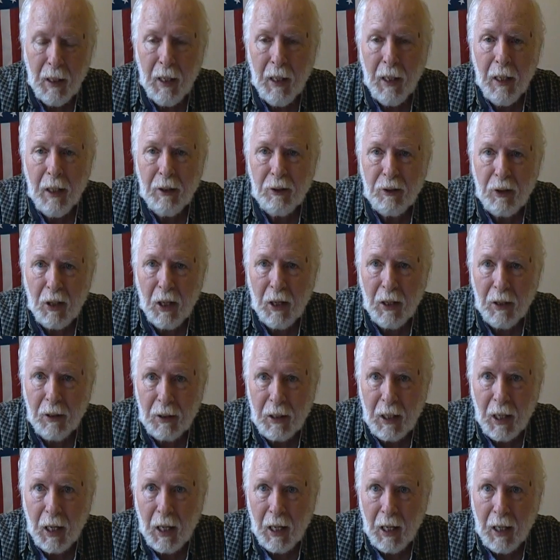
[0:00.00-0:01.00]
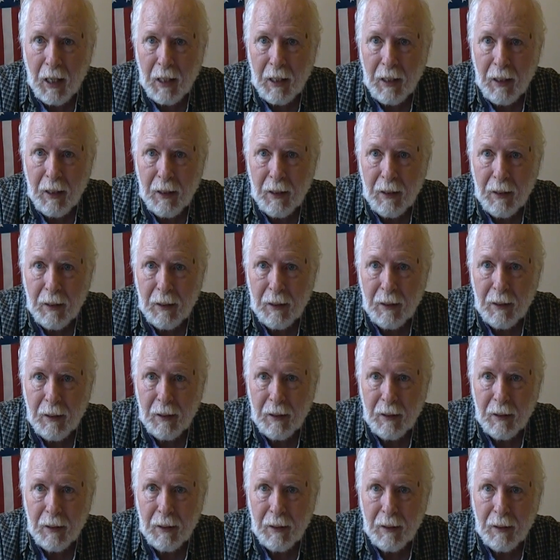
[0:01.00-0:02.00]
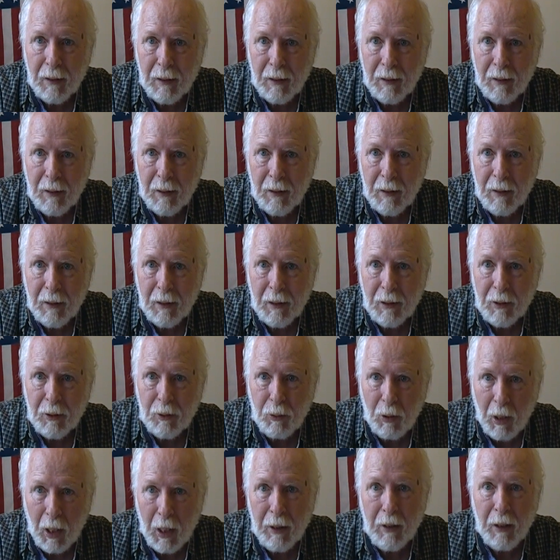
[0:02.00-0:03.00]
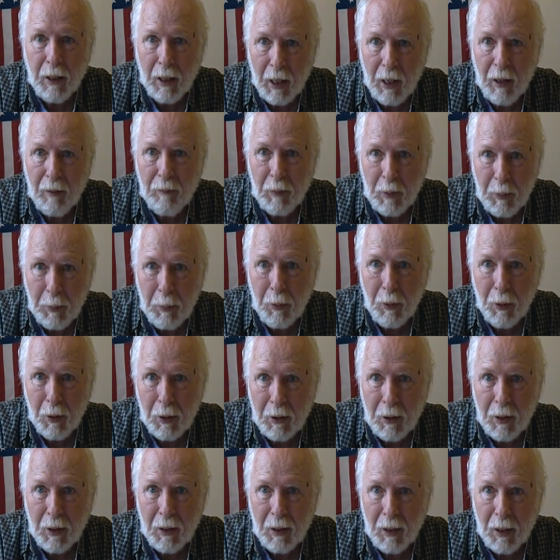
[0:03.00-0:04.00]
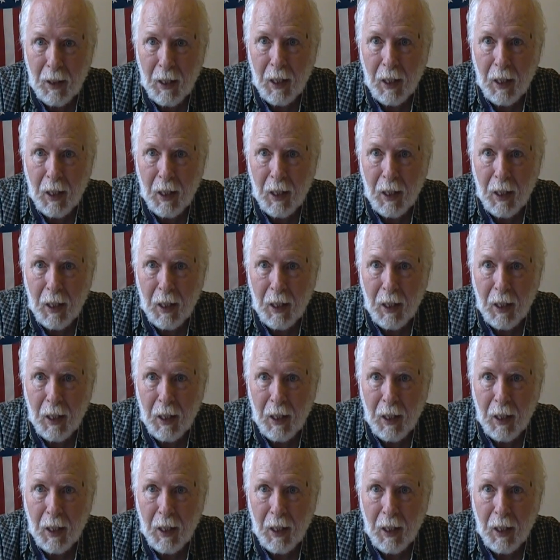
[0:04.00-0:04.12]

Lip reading: Exileguy tried to have me put